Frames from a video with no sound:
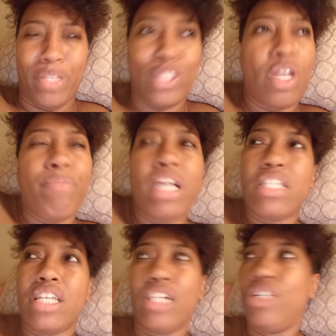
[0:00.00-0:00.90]
So I'm
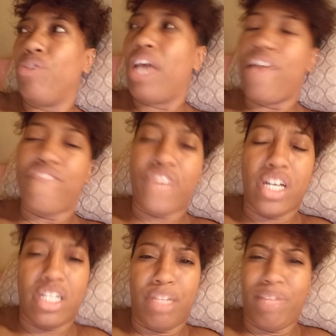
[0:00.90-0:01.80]
not saying don't have
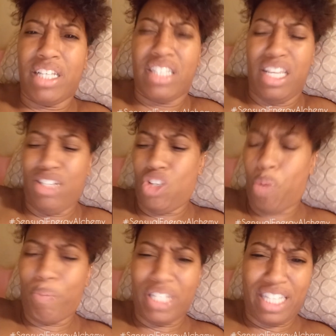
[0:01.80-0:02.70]
fun. I'm not saying
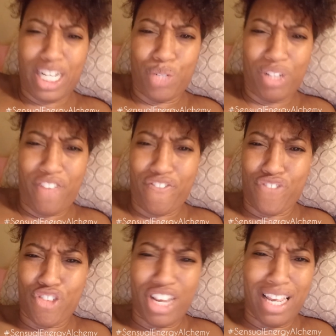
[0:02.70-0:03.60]
don't be sexually
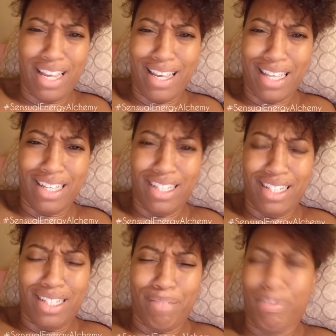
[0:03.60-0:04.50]
free.
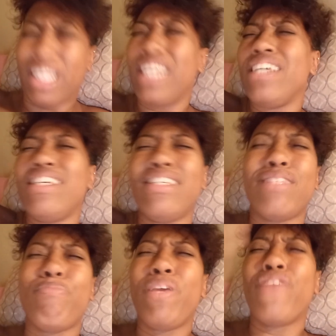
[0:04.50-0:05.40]

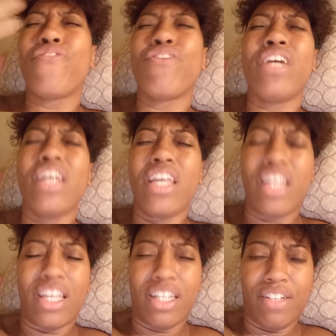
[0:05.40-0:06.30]
Please be
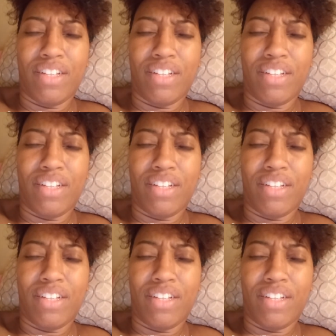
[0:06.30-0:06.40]
free.